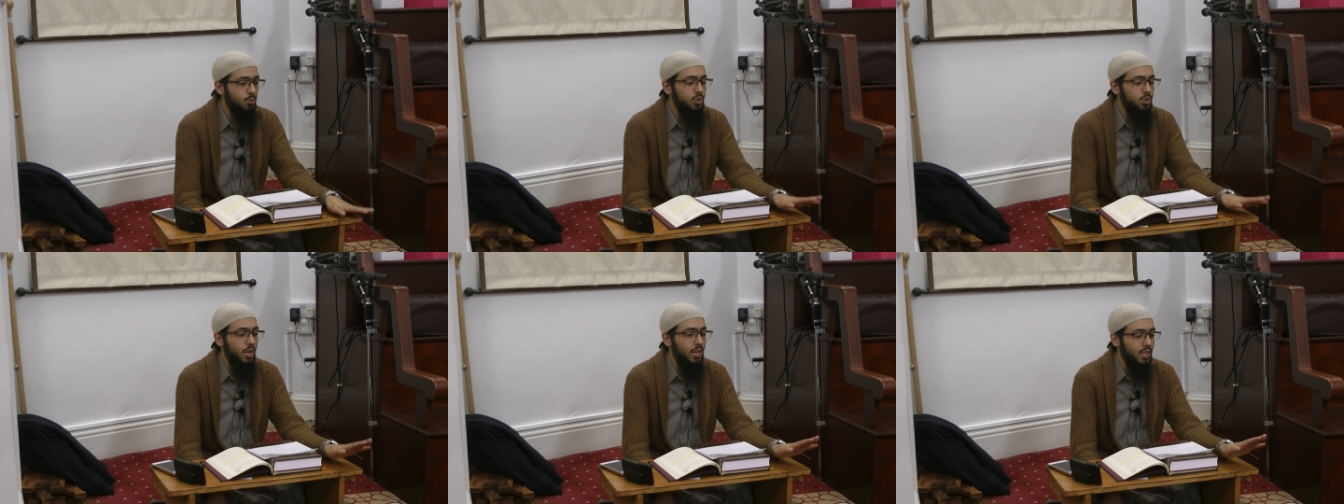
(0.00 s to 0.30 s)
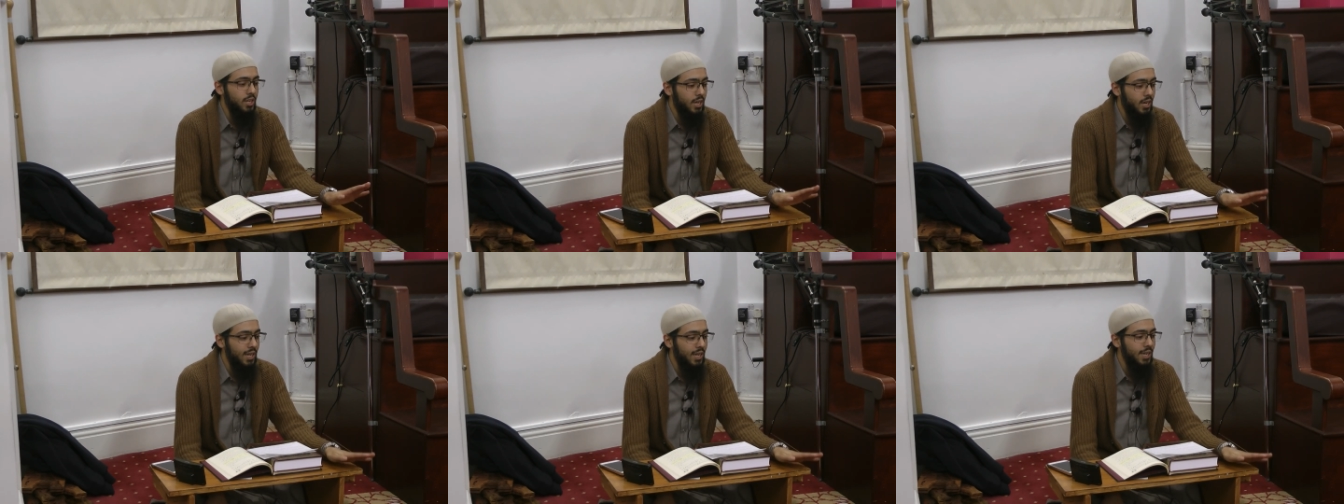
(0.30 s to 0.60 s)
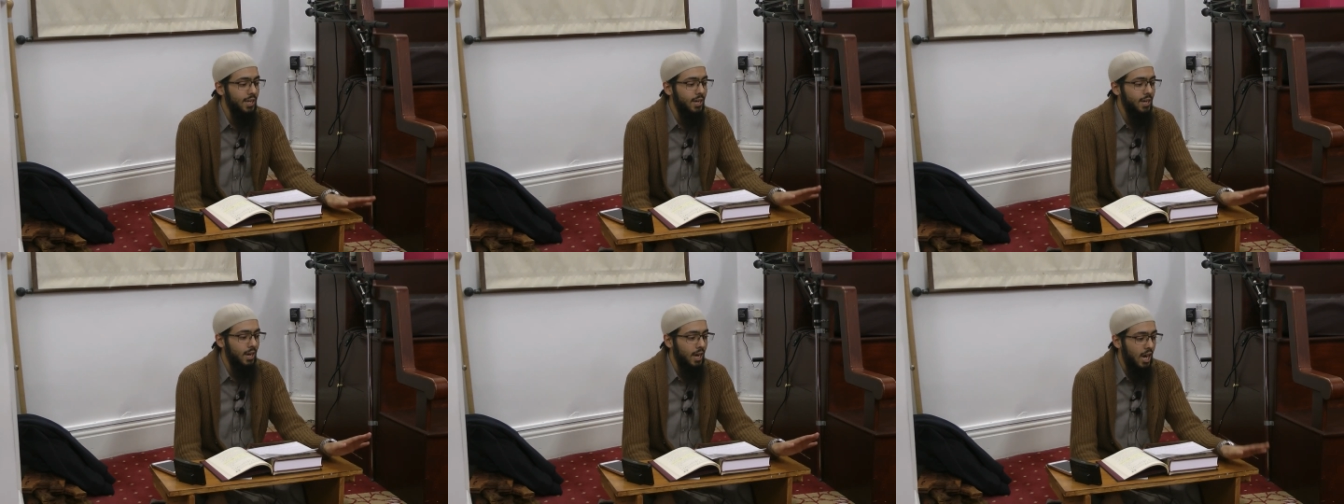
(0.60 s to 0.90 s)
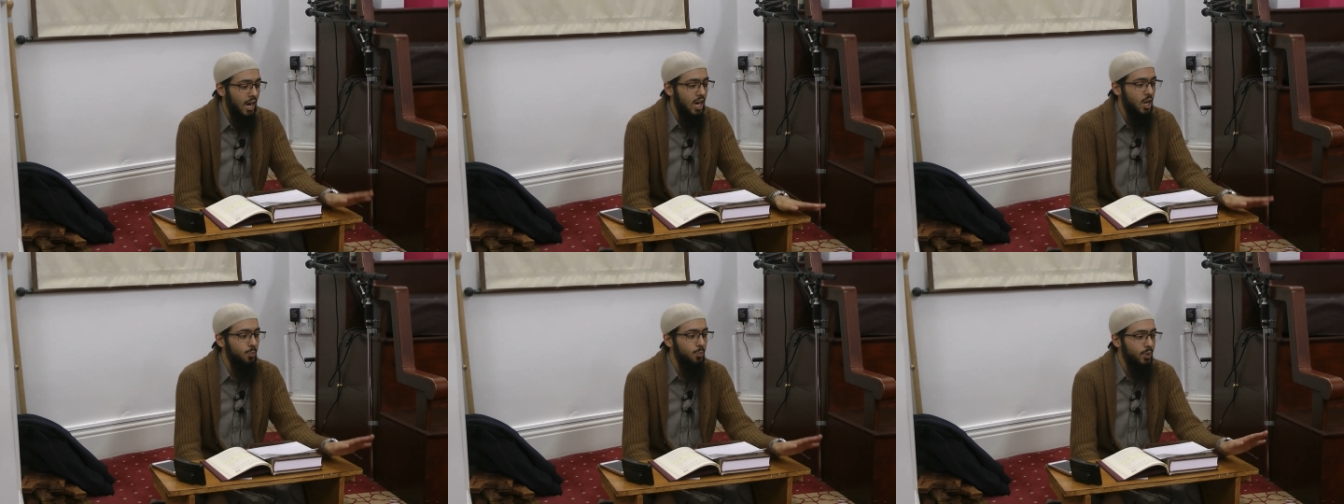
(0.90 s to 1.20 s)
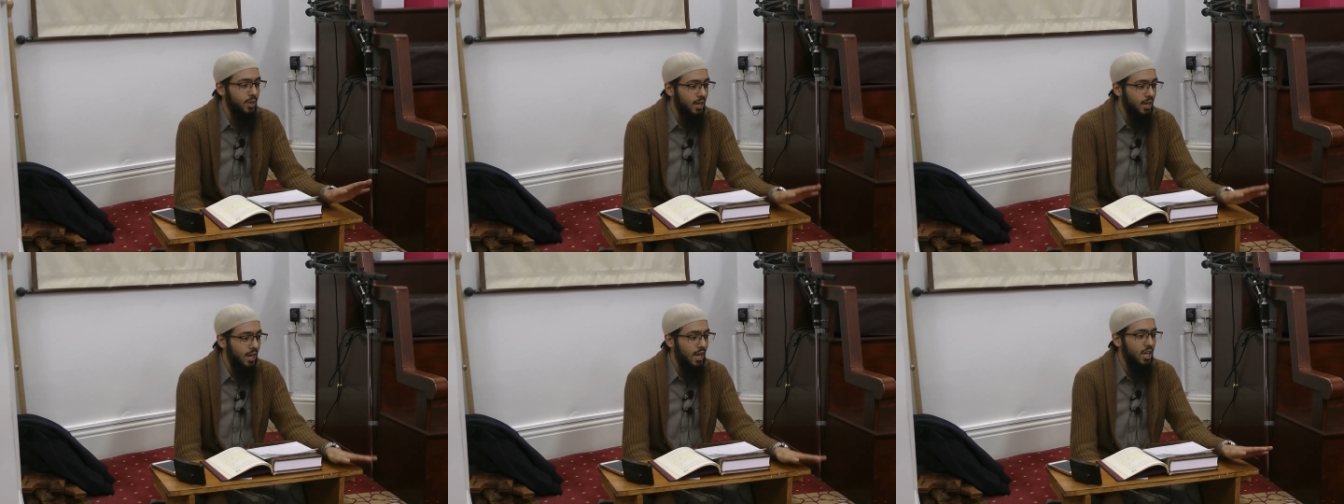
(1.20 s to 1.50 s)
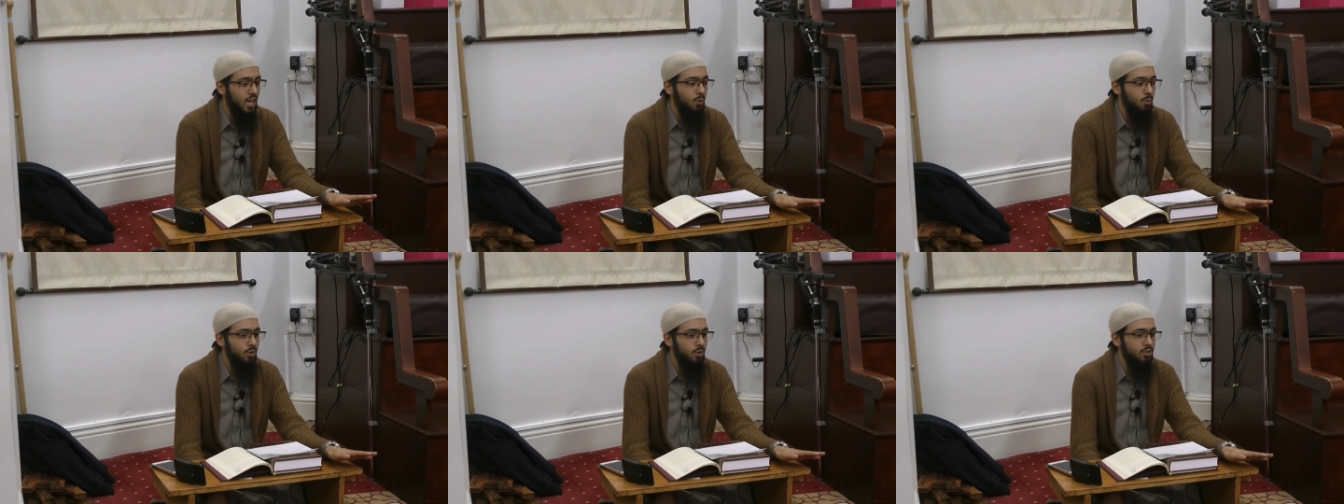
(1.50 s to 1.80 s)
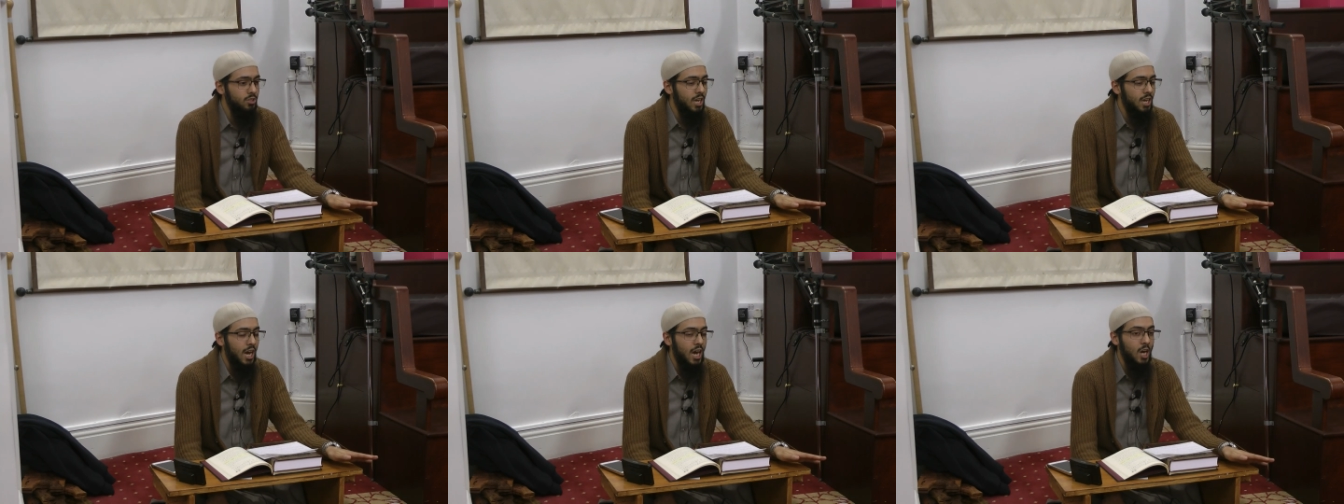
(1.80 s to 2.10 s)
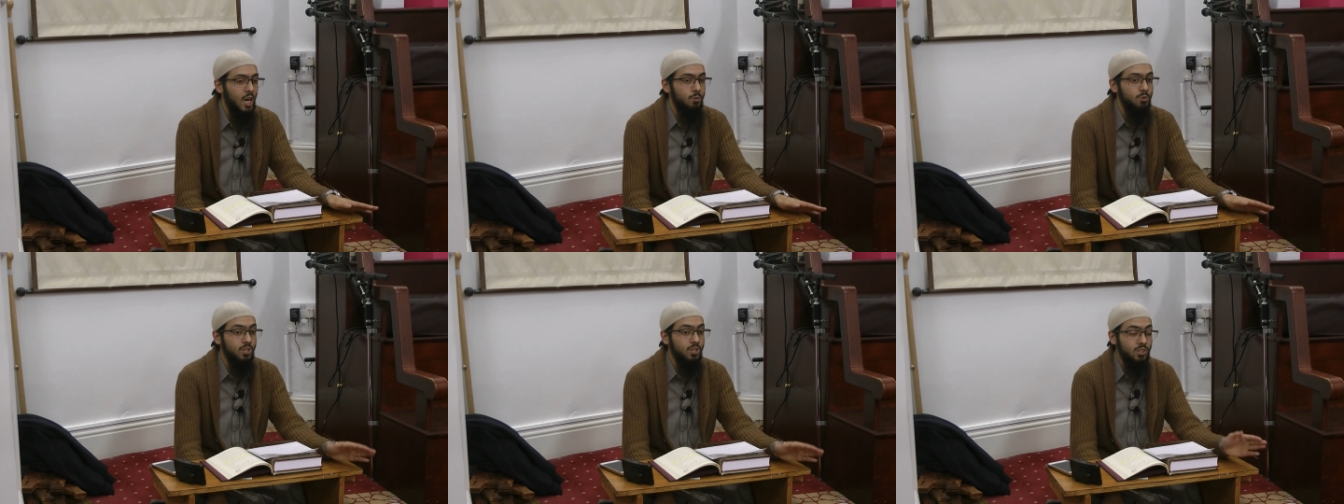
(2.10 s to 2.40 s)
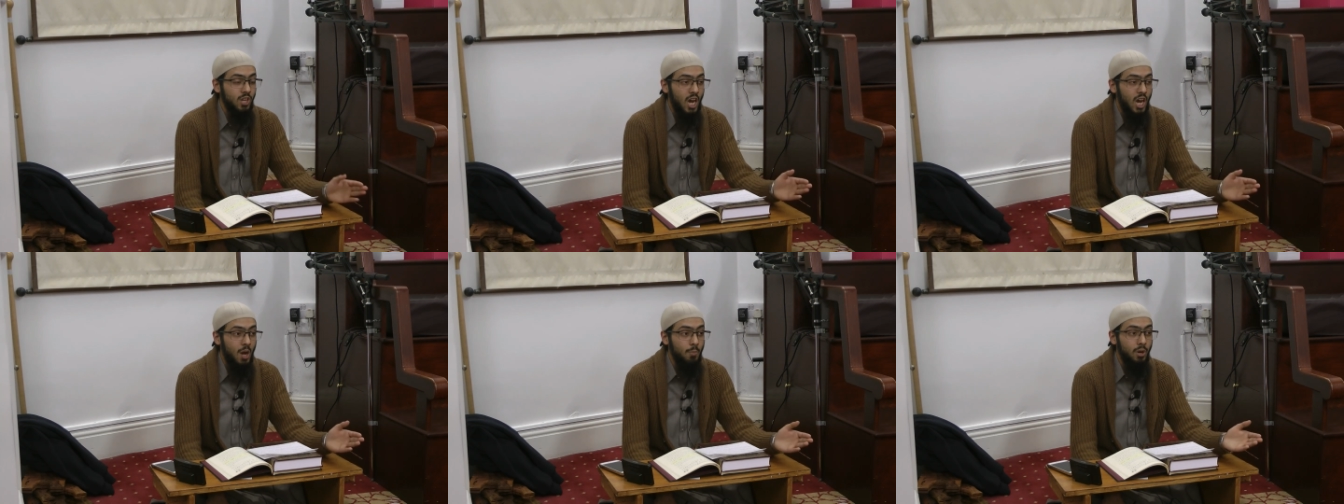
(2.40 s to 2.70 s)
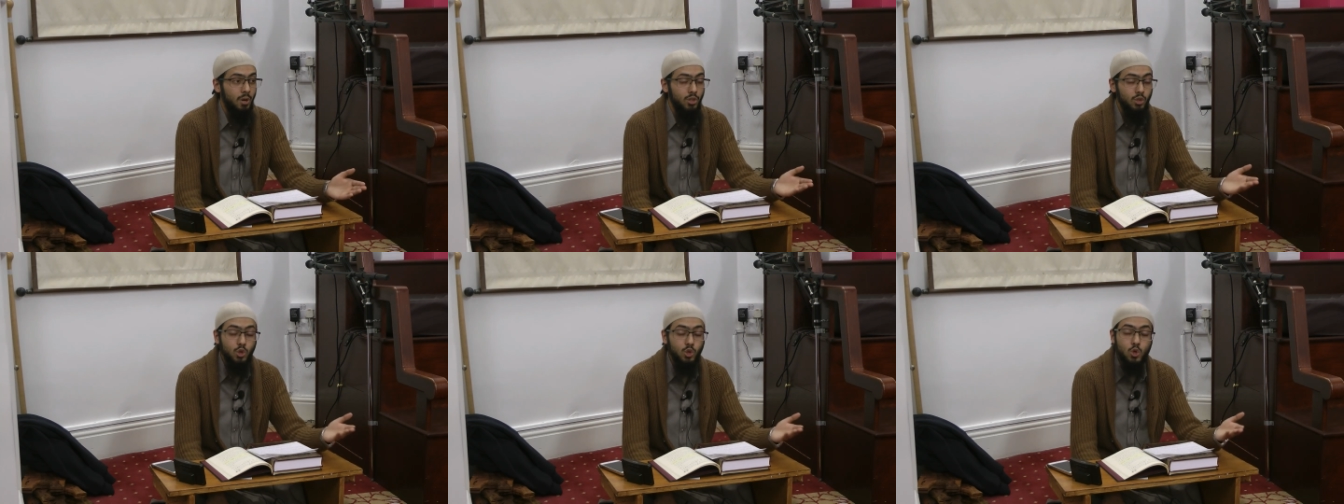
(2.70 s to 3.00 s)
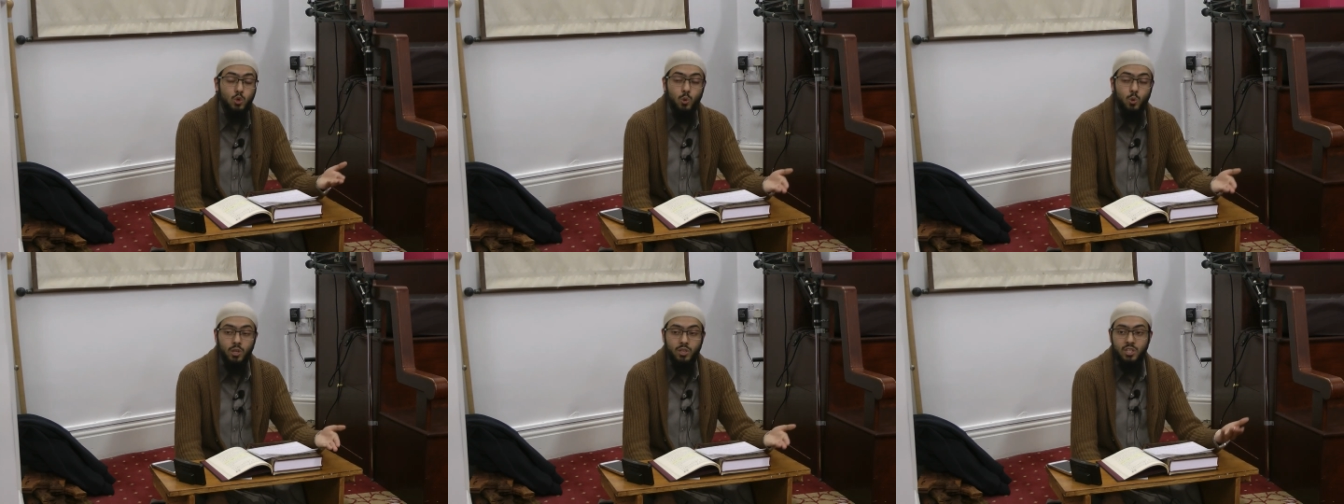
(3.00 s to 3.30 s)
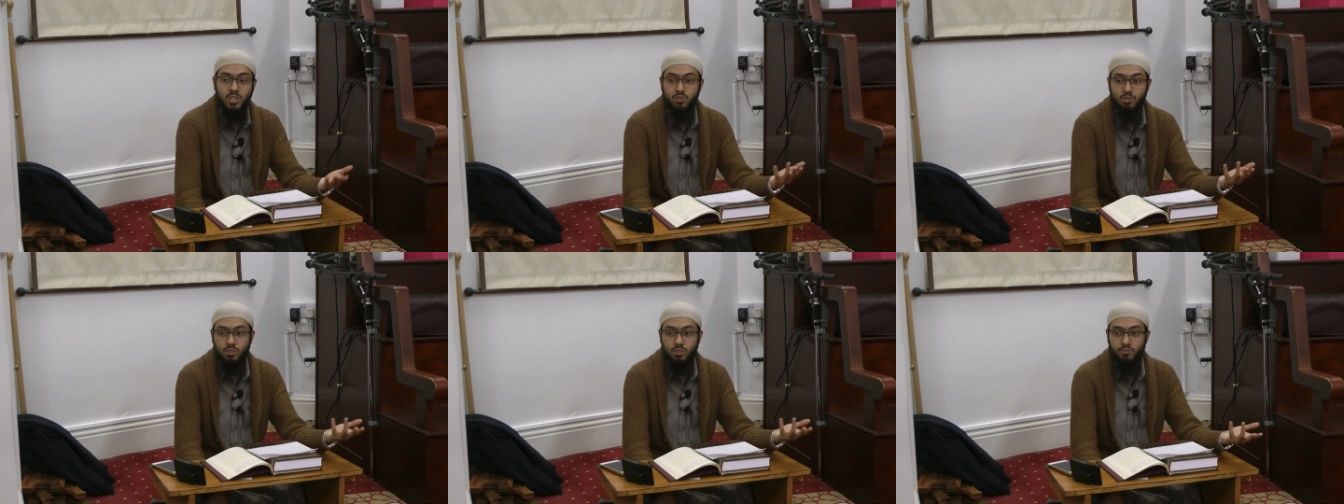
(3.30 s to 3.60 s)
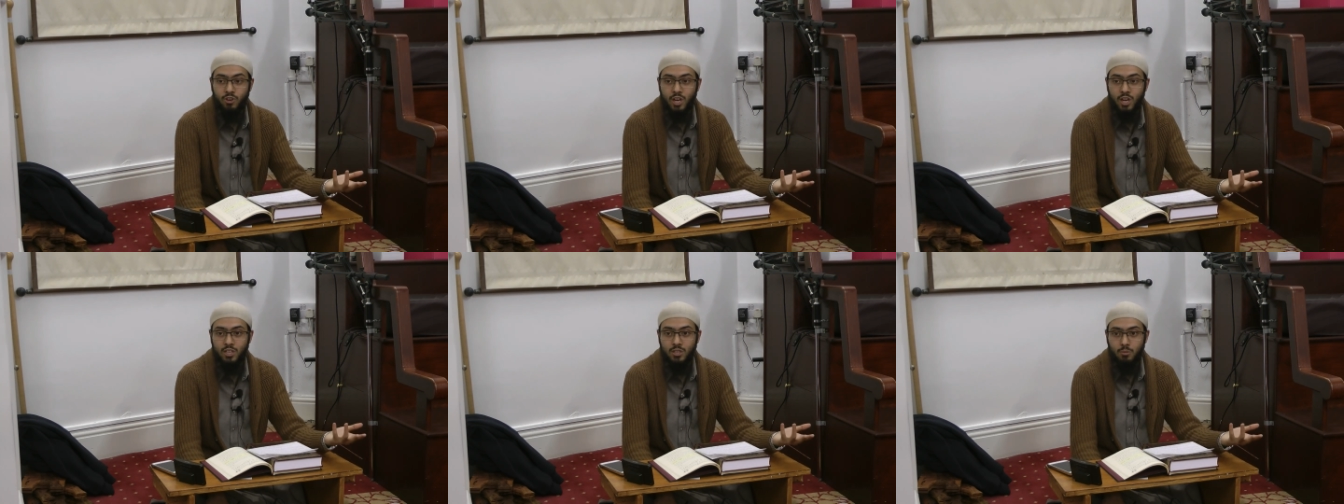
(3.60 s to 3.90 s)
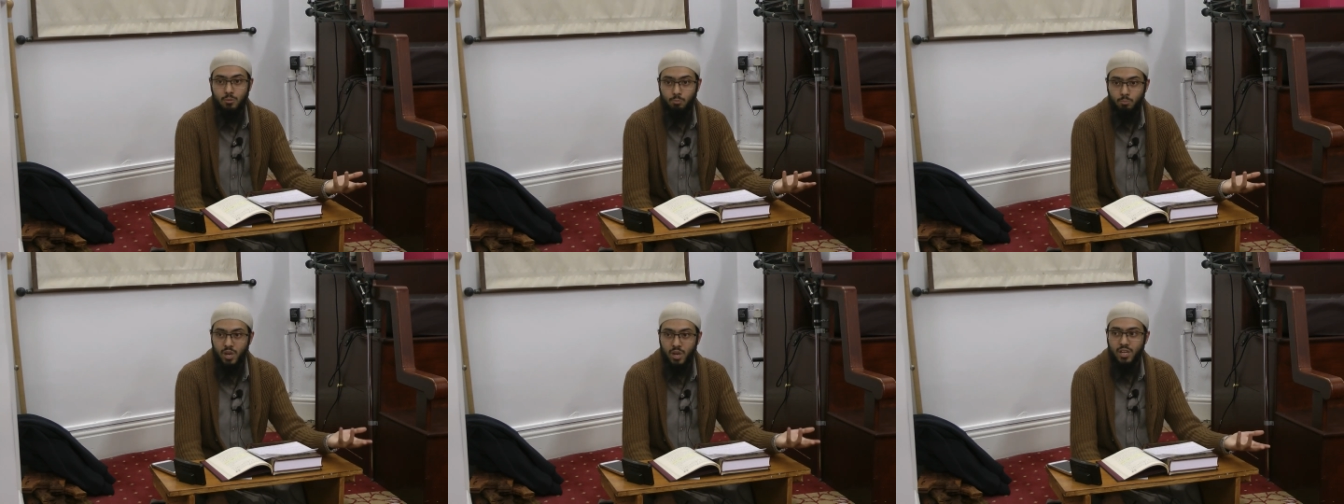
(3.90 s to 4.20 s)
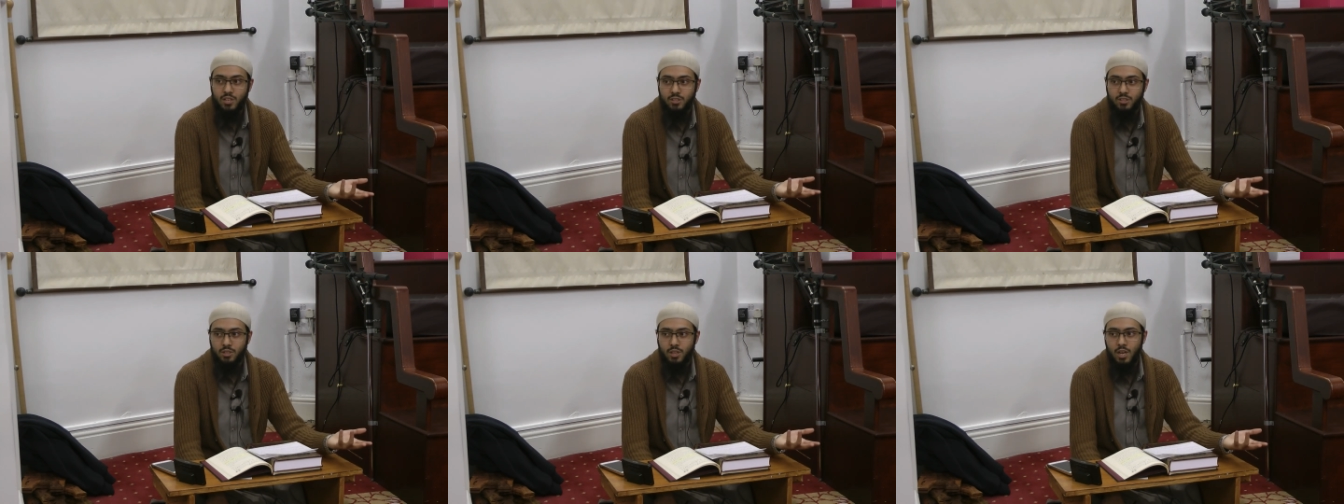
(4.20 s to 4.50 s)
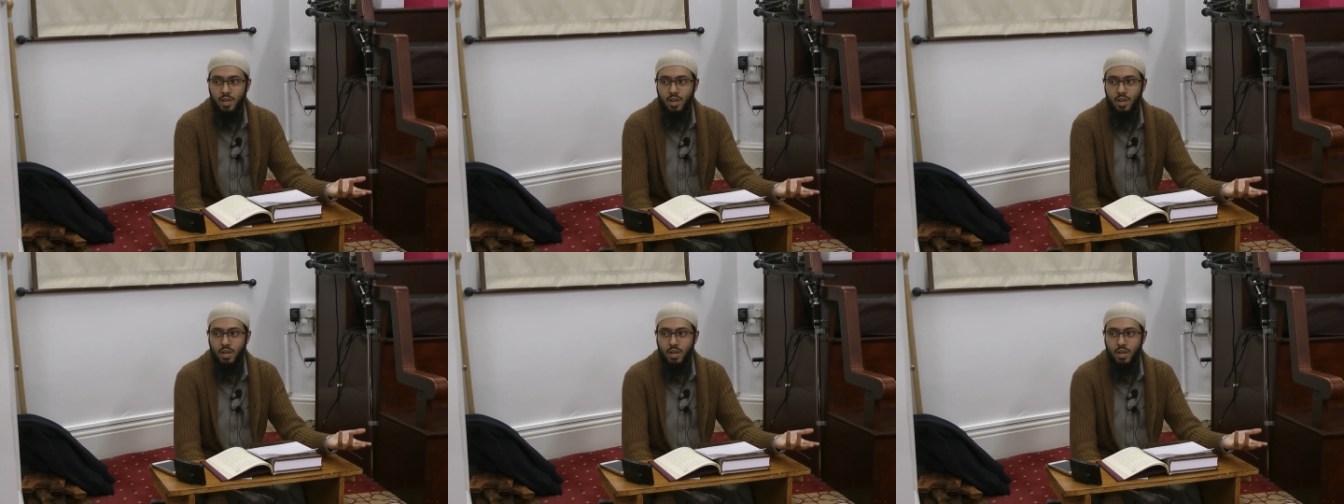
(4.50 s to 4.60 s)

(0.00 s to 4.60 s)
which are in clear Arabic language, the ayat, the sahaba knew what these sifat meant.